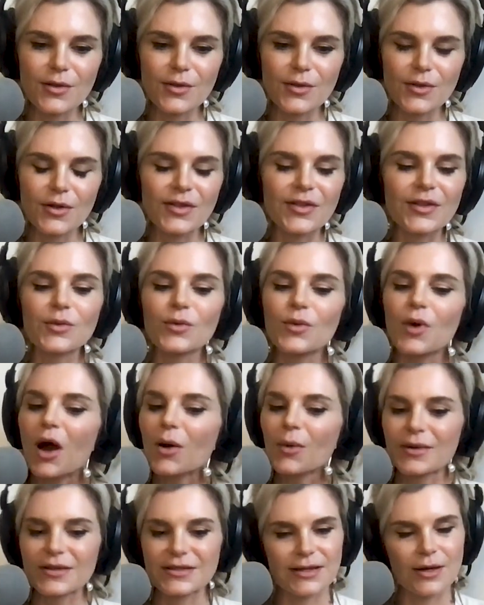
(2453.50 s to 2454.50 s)
nothing
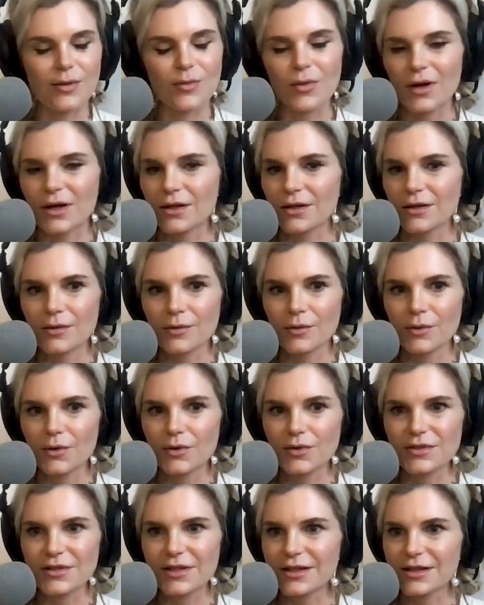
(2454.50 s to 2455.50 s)
wrong with someone
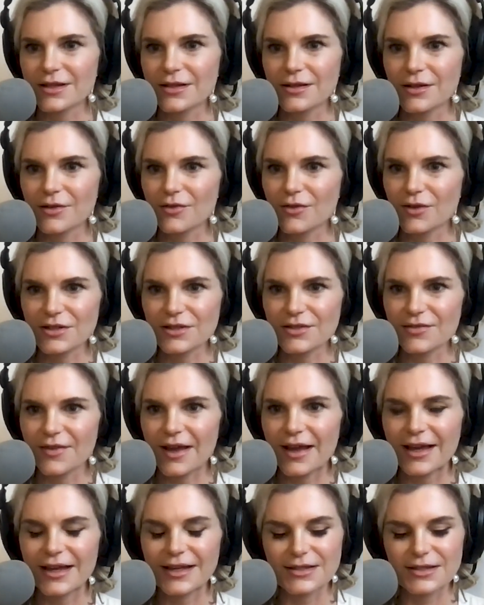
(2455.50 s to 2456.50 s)
who's in the first
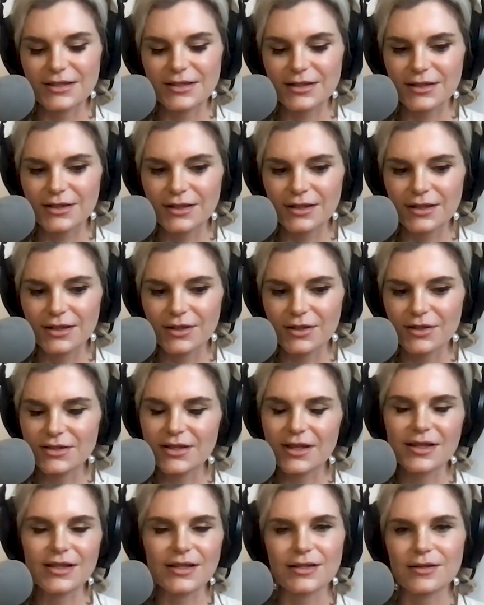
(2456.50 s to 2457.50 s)
phase. There's
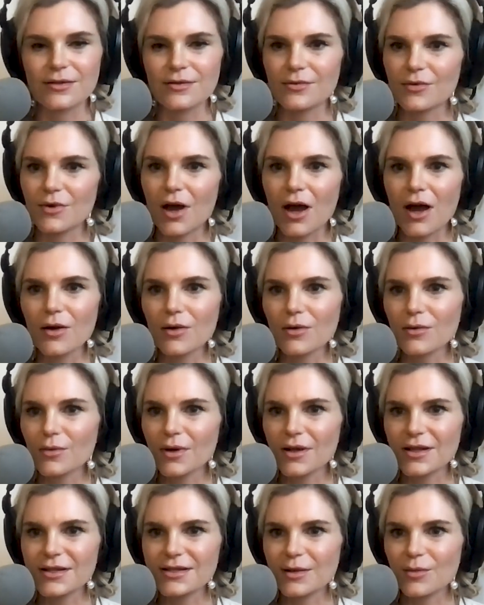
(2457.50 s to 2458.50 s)
nothing wrong
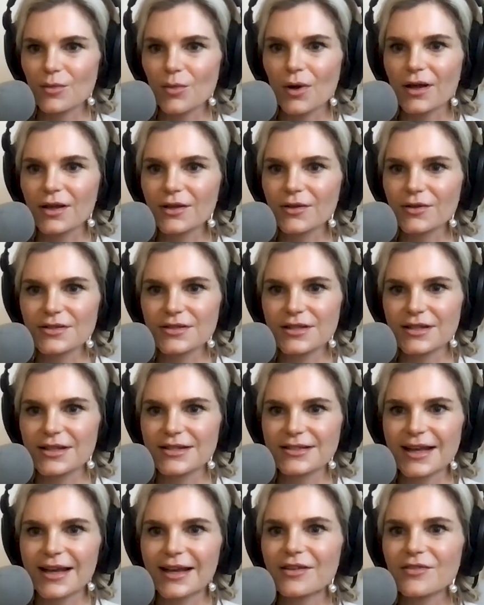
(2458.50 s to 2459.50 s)
with someone who's in the
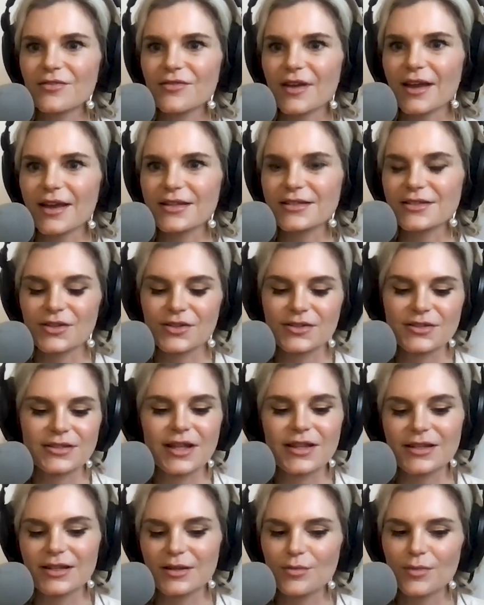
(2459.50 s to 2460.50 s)
second phase, and there's
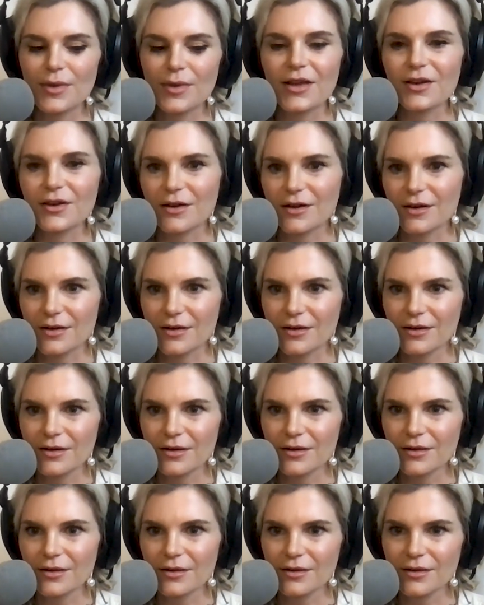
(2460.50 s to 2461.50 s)
nothing better
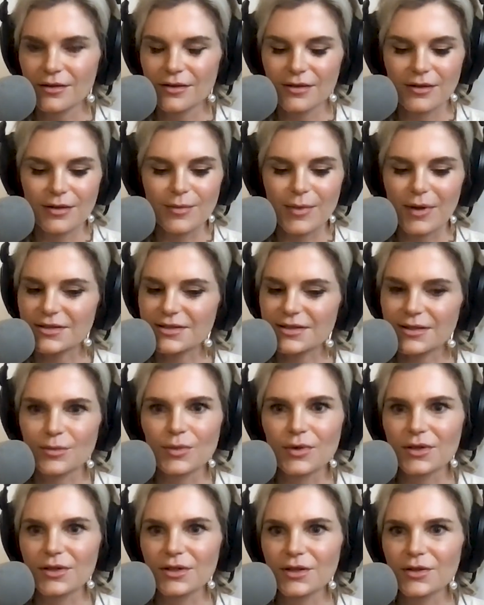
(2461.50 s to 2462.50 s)
about
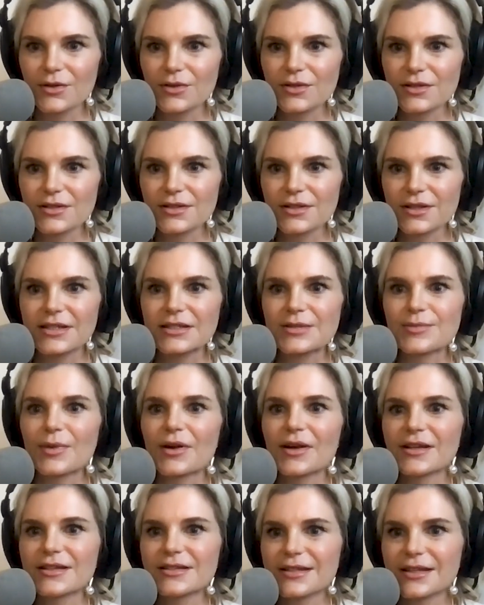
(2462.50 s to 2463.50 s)
someone who is
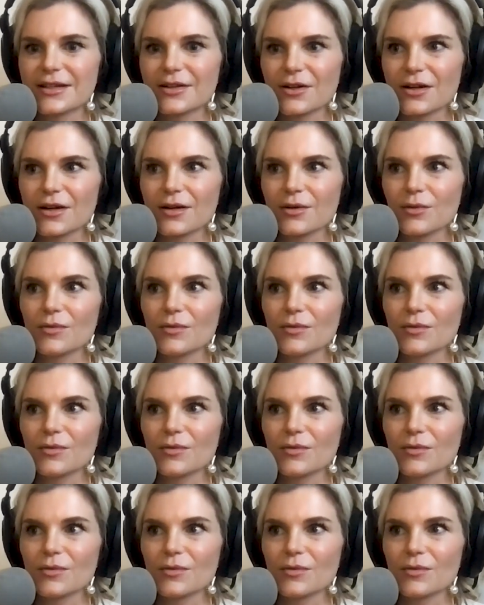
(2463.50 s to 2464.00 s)
experiencing or